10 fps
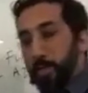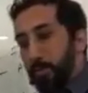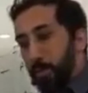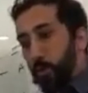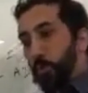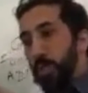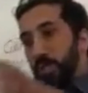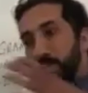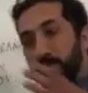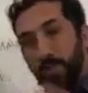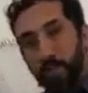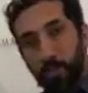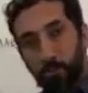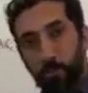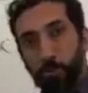Then you take the
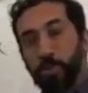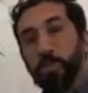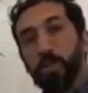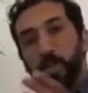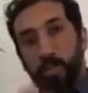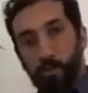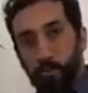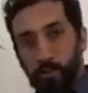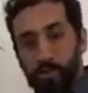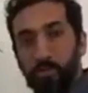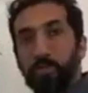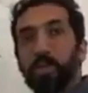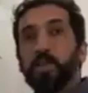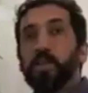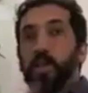next portion and do the same
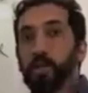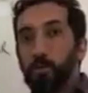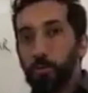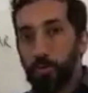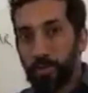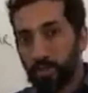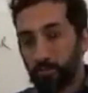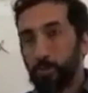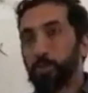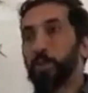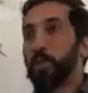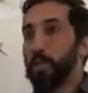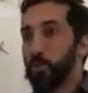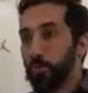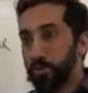thing. And you do the next portion
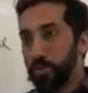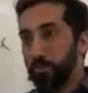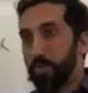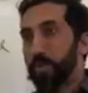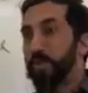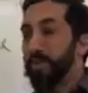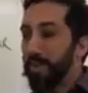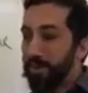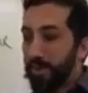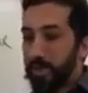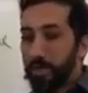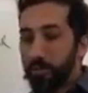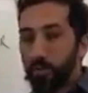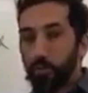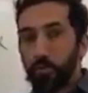and do the same thing. And
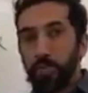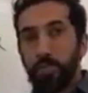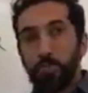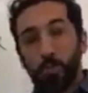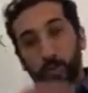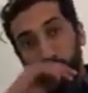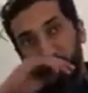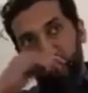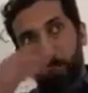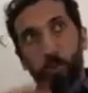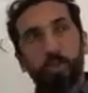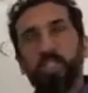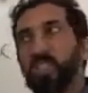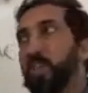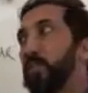as you keep going with these
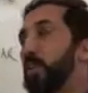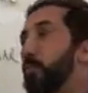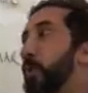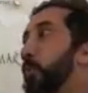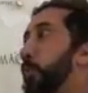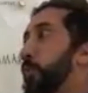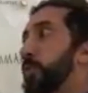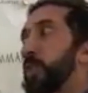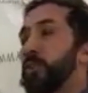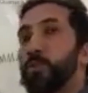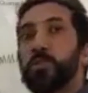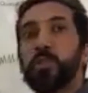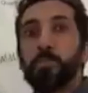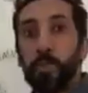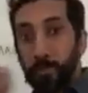portions, even if one portion takes you
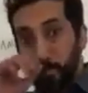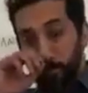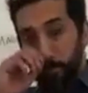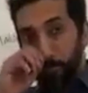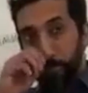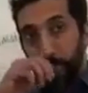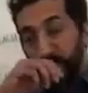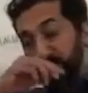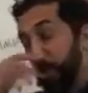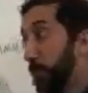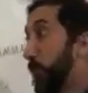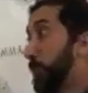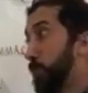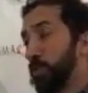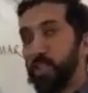6 months, even if one
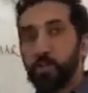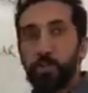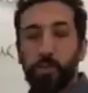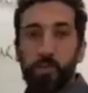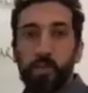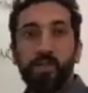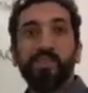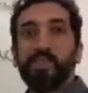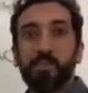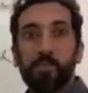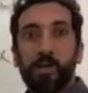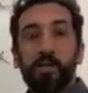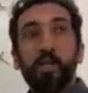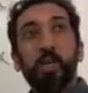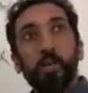portion takes you a year, it doesn't
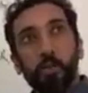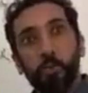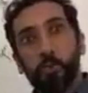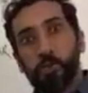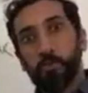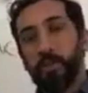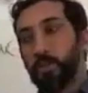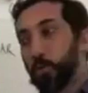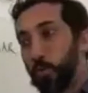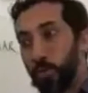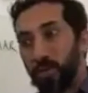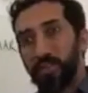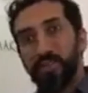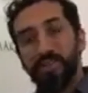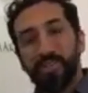matter. You spent
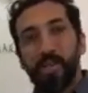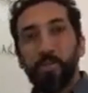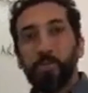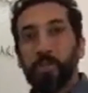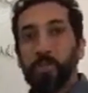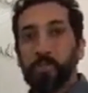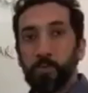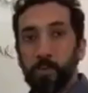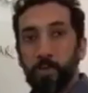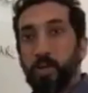quality time with Allah's book.